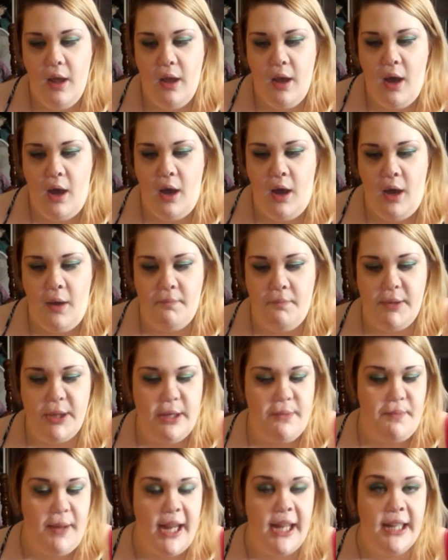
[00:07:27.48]
Um, but the
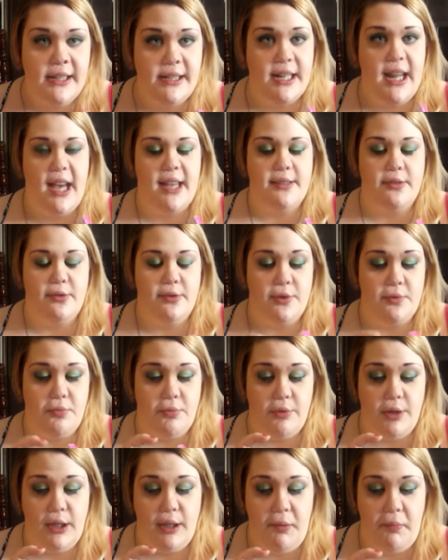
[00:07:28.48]
pink dazzle is
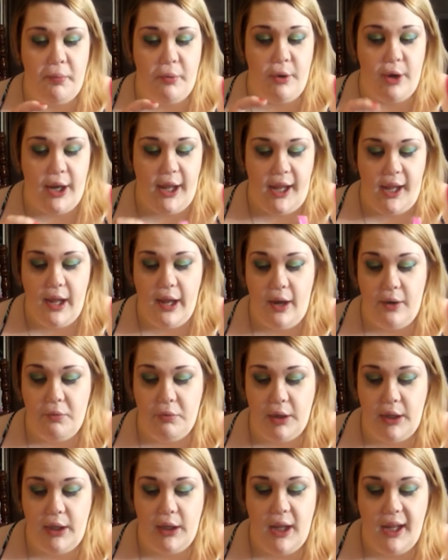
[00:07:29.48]
really pretty. I
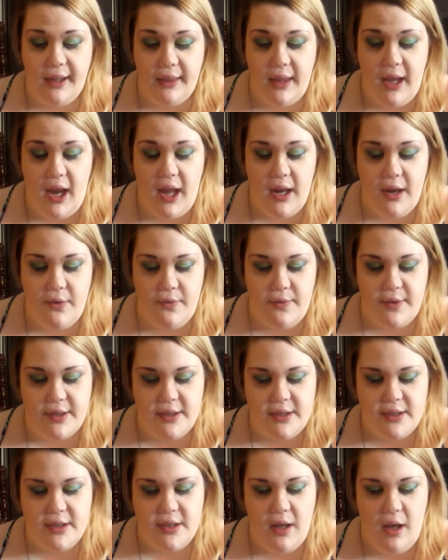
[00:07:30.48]
really like that. It was
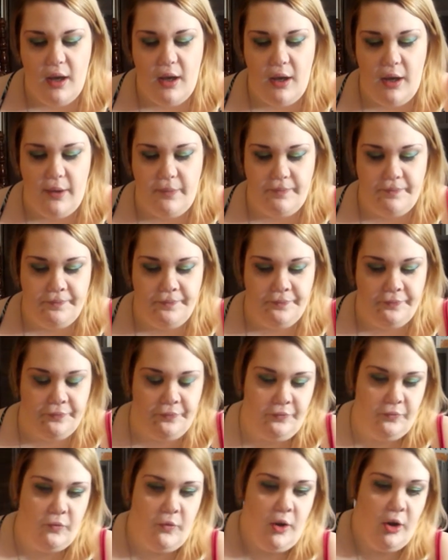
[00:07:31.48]
um,
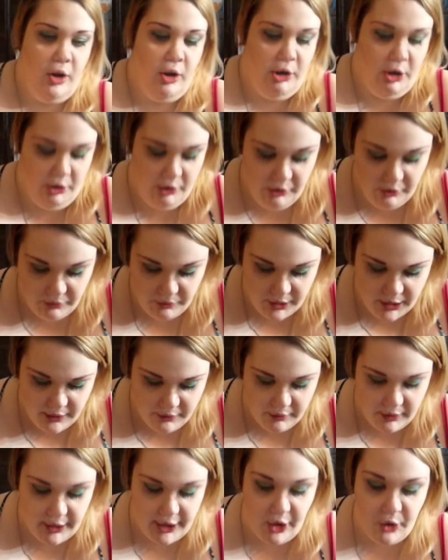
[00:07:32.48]
really,
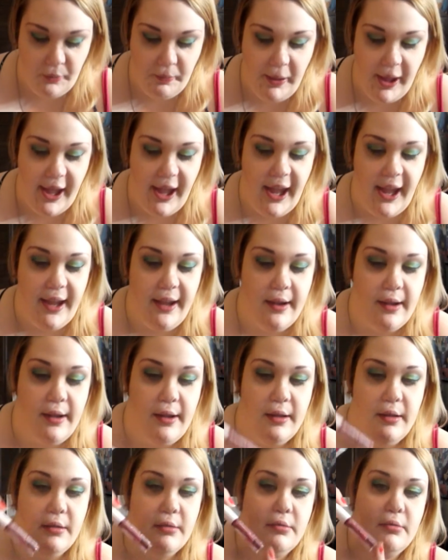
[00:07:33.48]
really opaque.
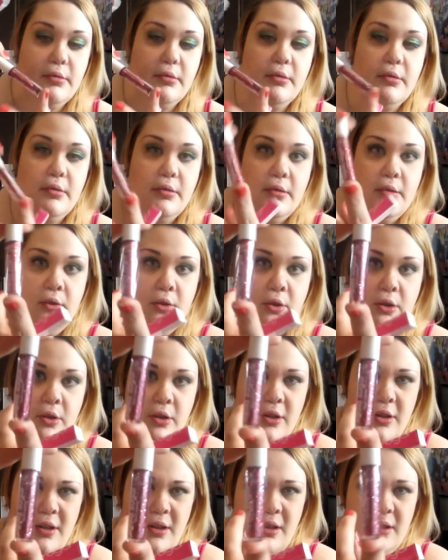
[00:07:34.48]

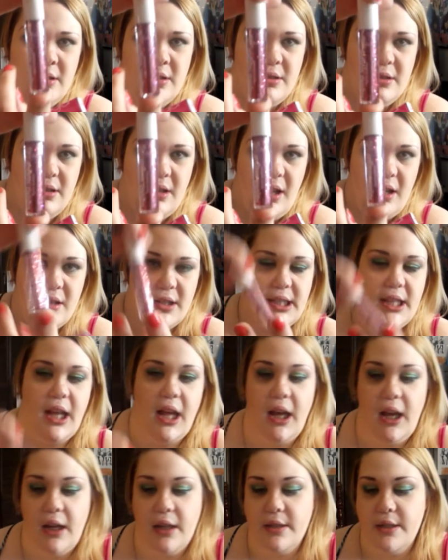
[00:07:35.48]
So there's
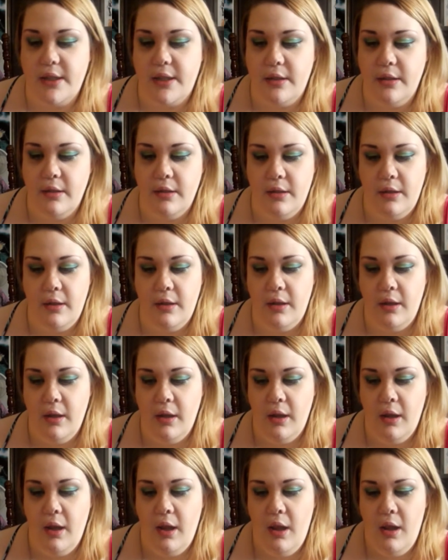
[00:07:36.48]
that.
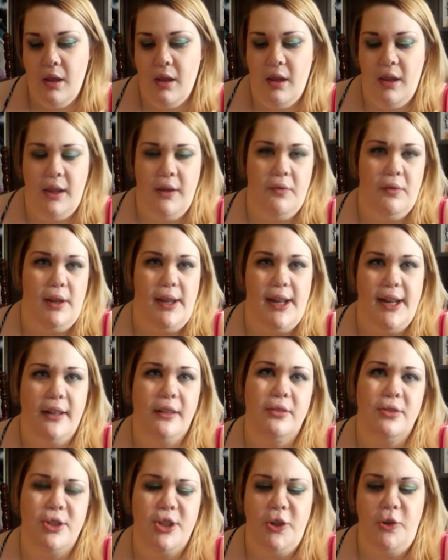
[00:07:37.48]
And they were like
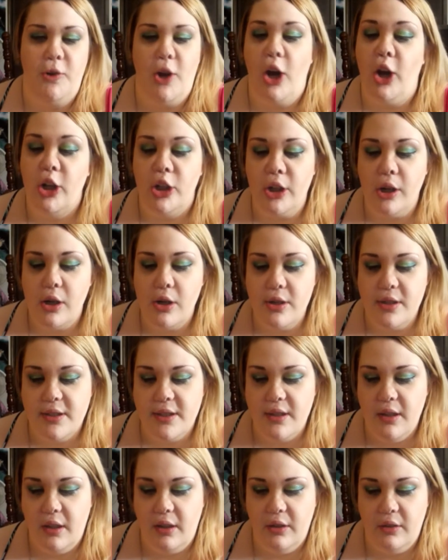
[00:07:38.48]
$2,
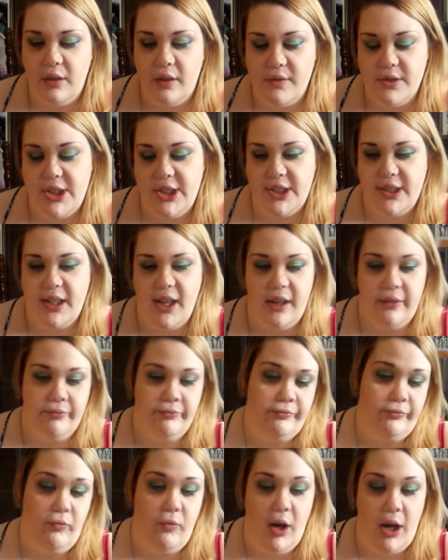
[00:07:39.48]
so I was just like, hmm,
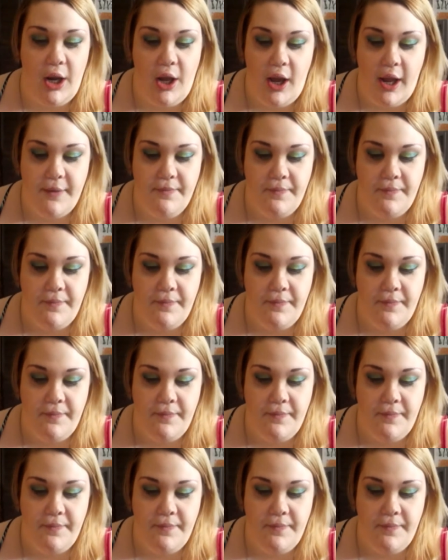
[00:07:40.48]
why not?